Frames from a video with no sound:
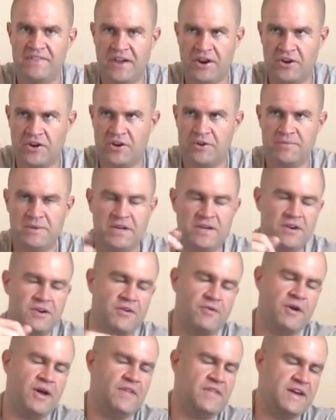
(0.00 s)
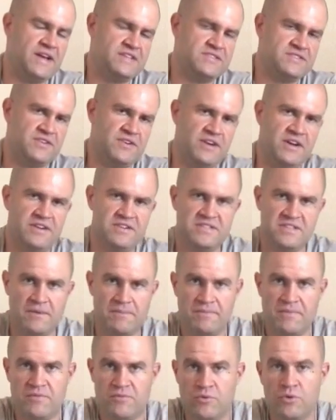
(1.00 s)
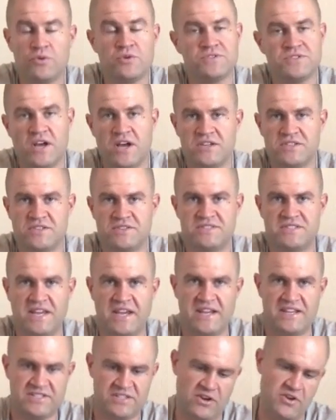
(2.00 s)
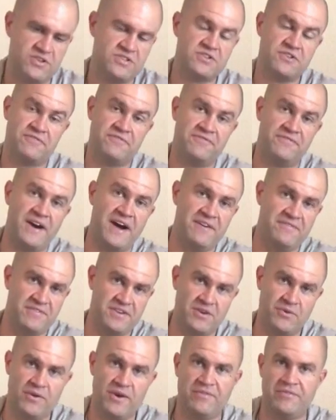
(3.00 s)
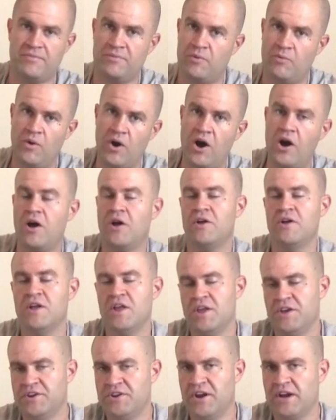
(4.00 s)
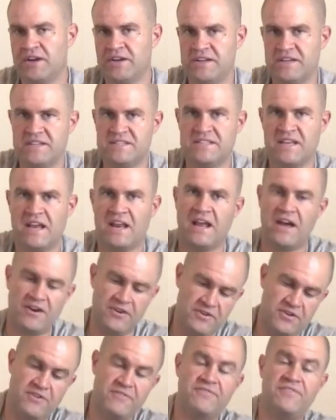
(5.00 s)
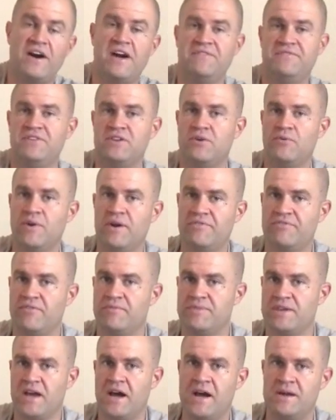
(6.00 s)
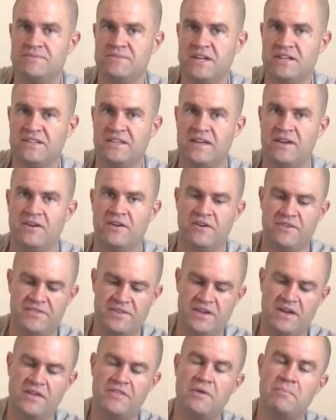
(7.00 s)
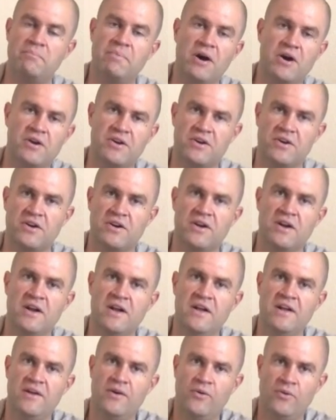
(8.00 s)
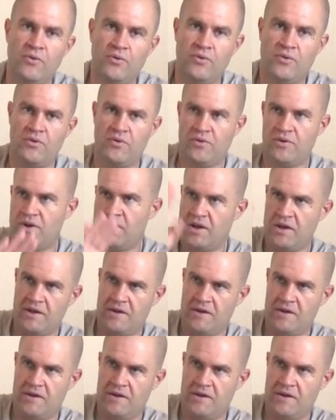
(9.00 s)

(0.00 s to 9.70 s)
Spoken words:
that are gonna be in and around that certain area. Some rules also say as long as you're 5 feet away from the wall, you're not gonna get taken out, or you're 5 feet away from the object that, or the bunker, or